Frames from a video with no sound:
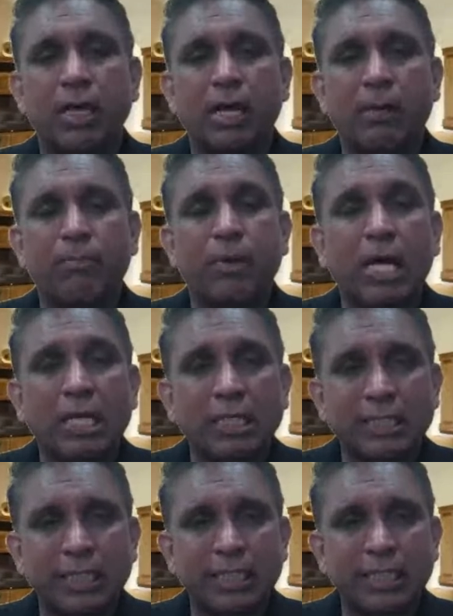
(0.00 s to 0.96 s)

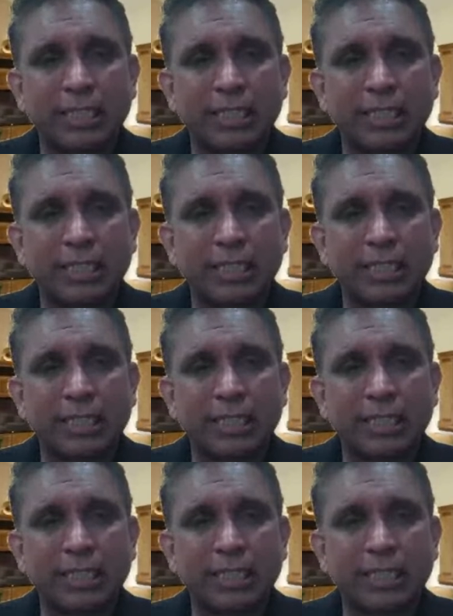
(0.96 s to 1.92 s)
politics
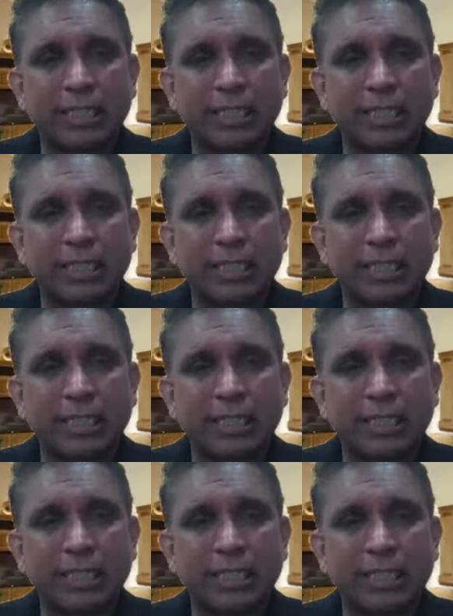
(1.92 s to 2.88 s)
and so on and so
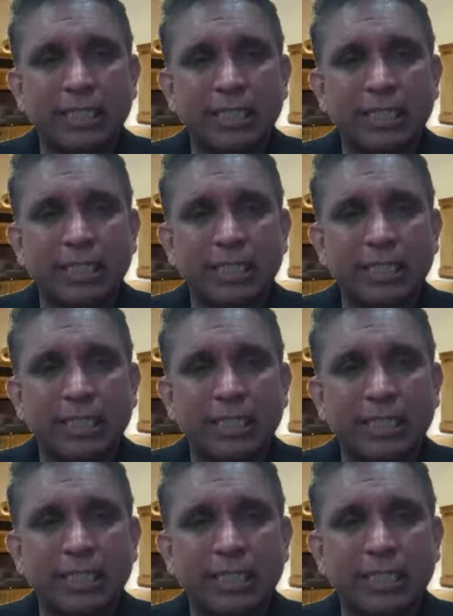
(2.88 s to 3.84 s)
forth.
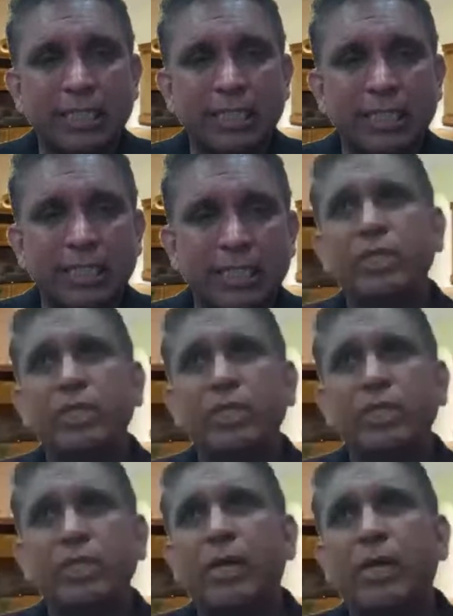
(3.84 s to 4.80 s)
So eventually
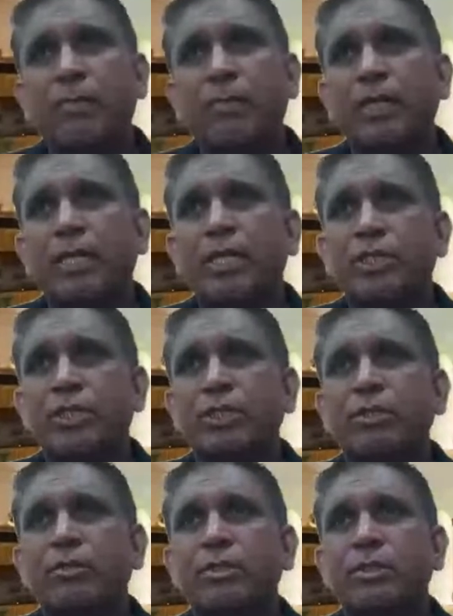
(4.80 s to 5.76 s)
the
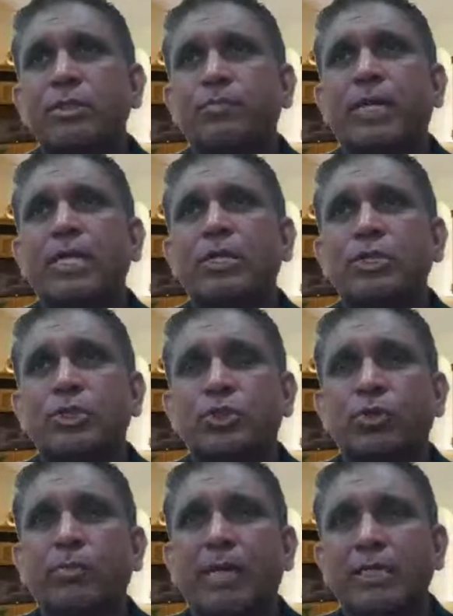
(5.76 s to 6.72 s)
population spread
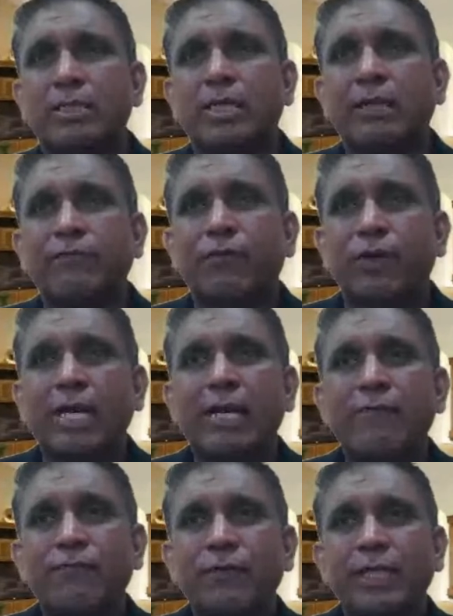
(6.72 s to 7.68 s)
so much. Like for
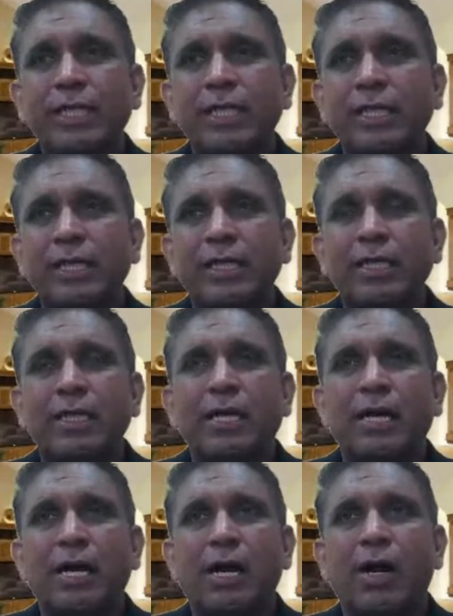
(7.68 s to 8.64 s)
every
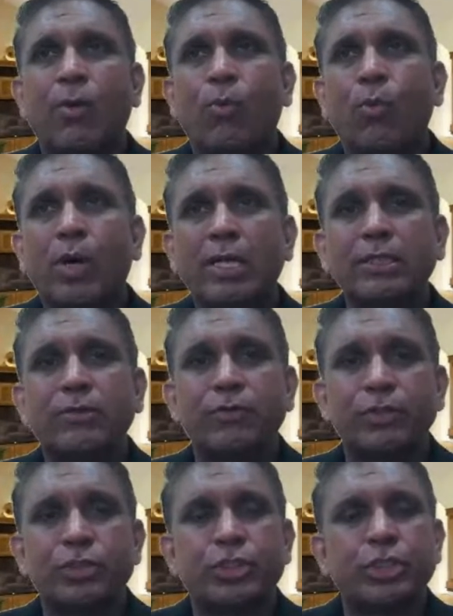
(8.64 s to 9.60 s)
one
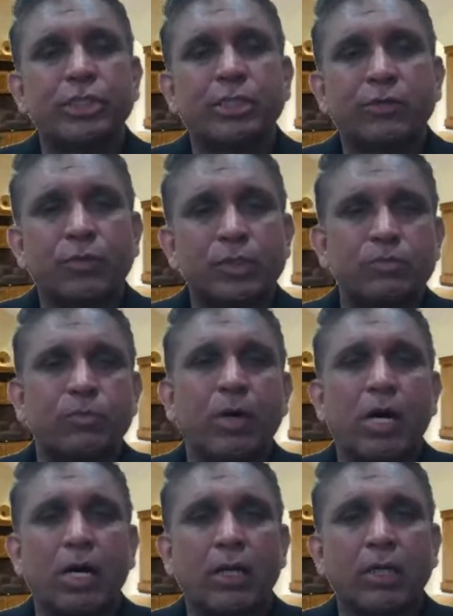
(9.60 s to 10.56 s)
Christian that was
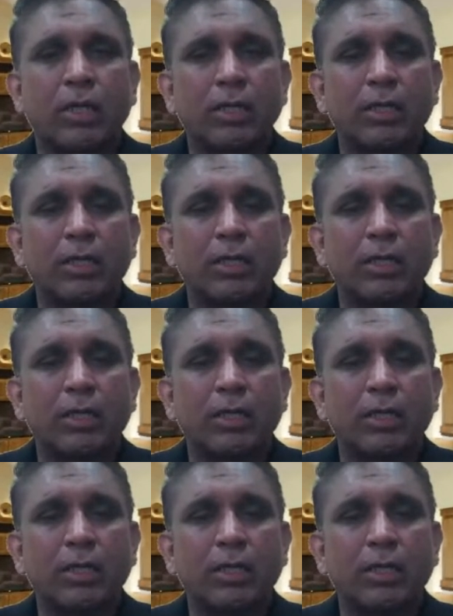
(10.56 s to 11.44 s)
born, we